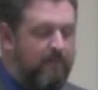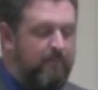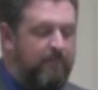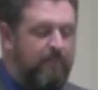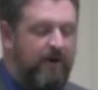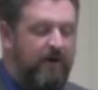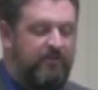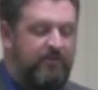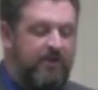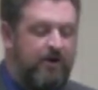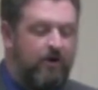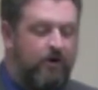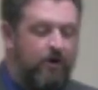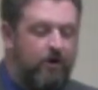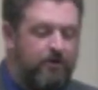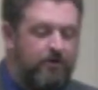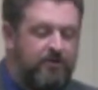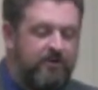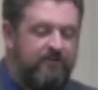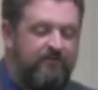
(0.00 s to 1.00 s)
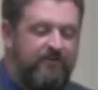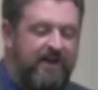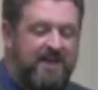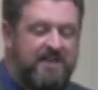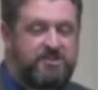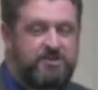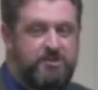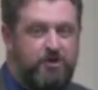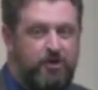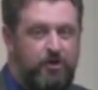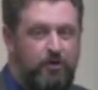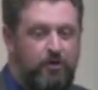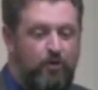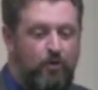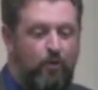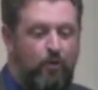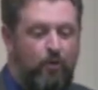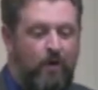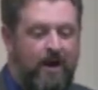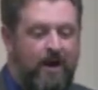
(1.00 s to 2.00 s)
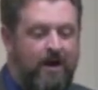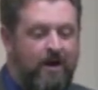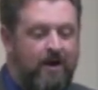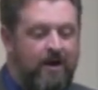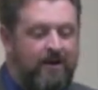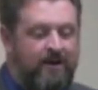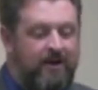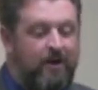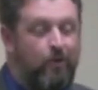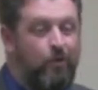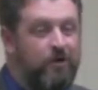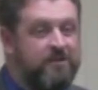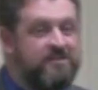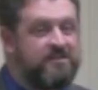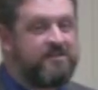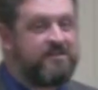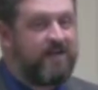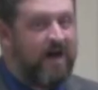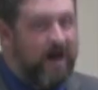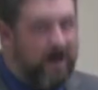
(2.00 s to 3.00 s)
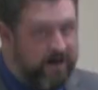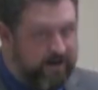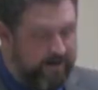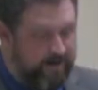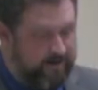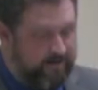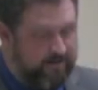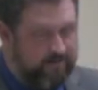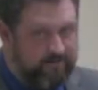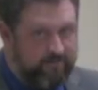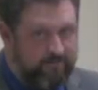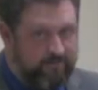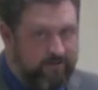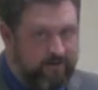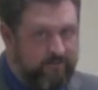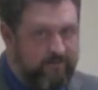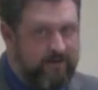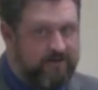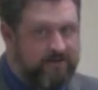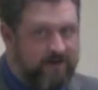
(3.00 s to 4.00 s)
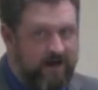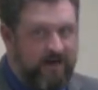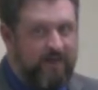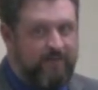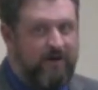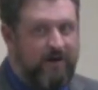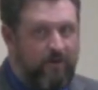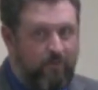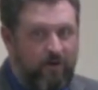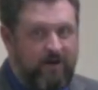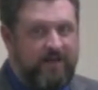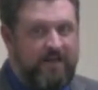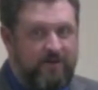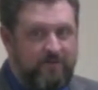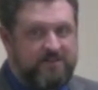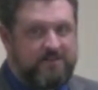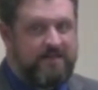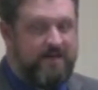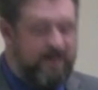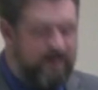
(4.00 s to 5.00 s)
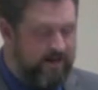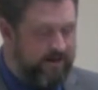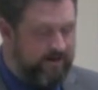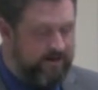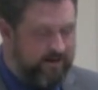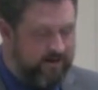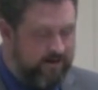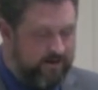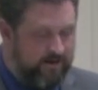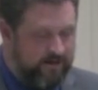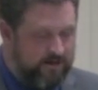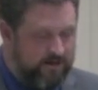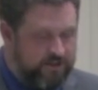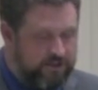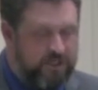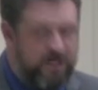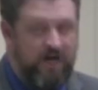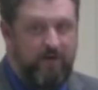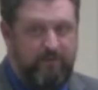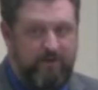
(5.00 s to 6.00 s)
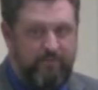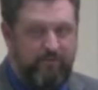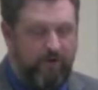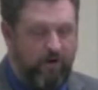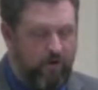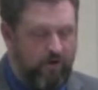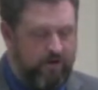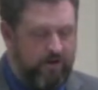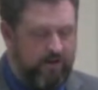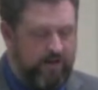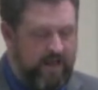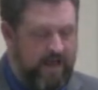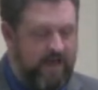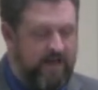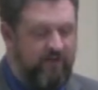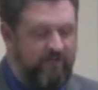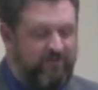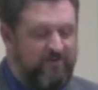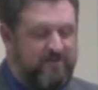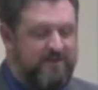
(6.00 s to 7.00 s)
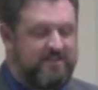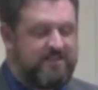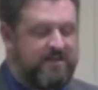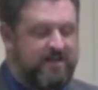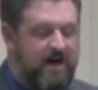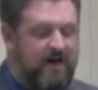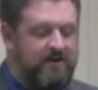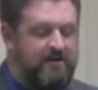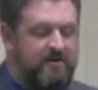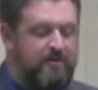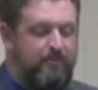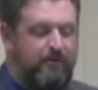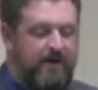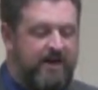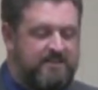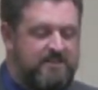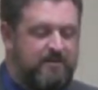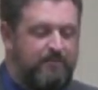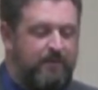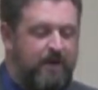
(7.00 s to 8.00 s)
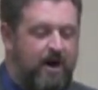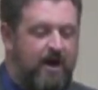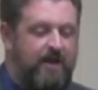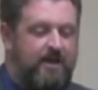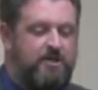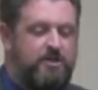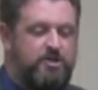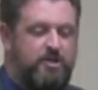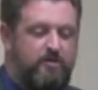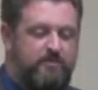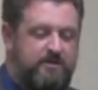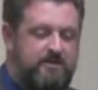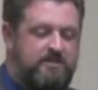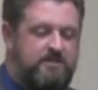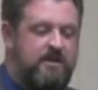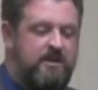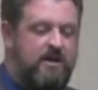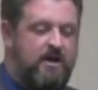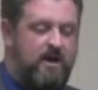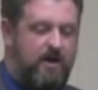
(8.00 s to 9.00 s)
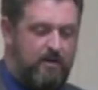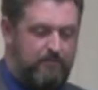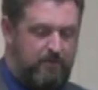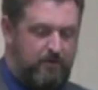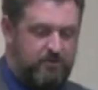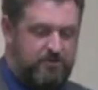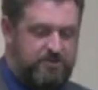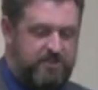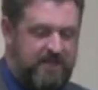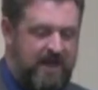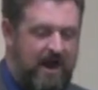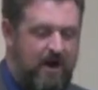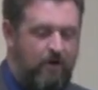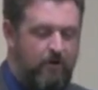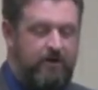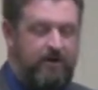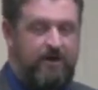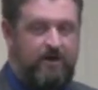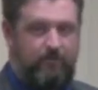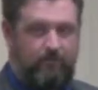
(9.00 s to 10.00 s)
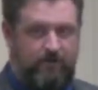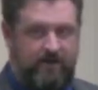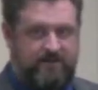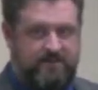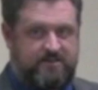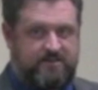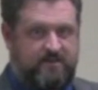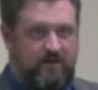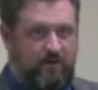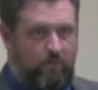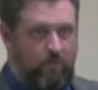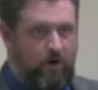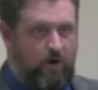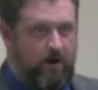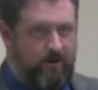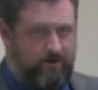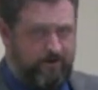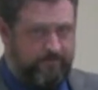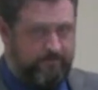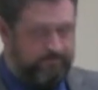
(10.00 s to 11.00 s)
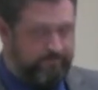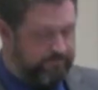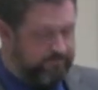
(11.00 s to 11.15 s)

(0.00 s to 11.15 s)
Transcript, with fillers: But the earthen vessel wherein it was sodden, I mean, talking about what he was eating, shall be broken. And if it be sodden in a brazen pot, it shall be both scoured and rinsed in water.